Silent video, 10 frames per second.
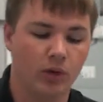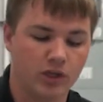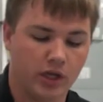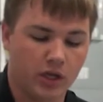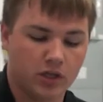
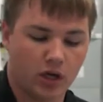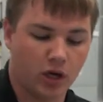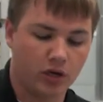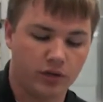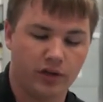which is
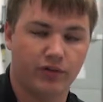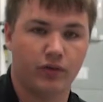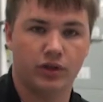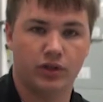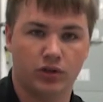our
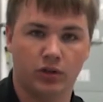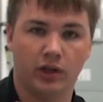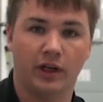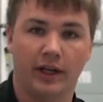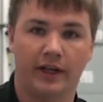
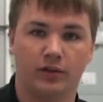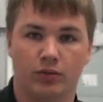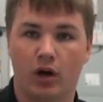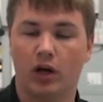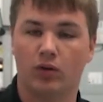differentially
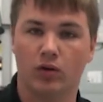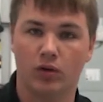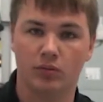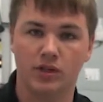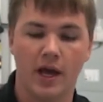linked rocker
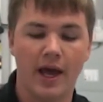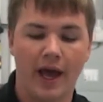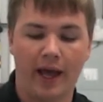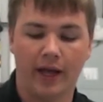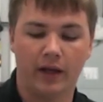arms
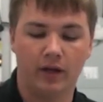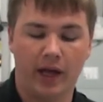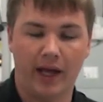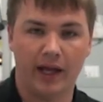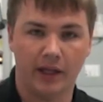
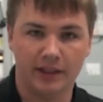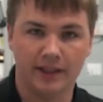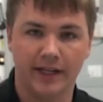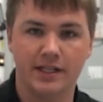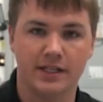and a
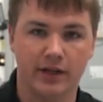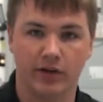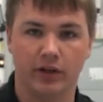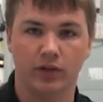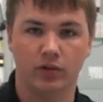skid
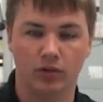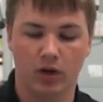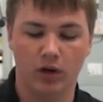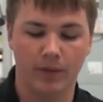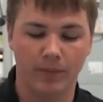steering
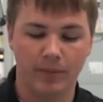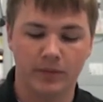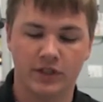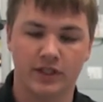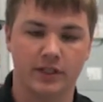
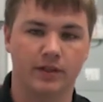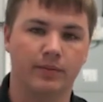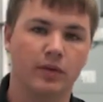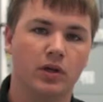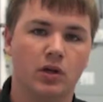system.
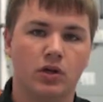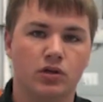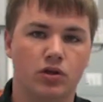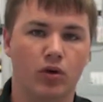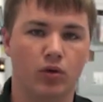
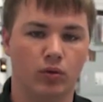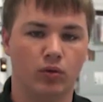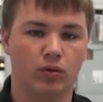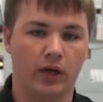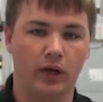So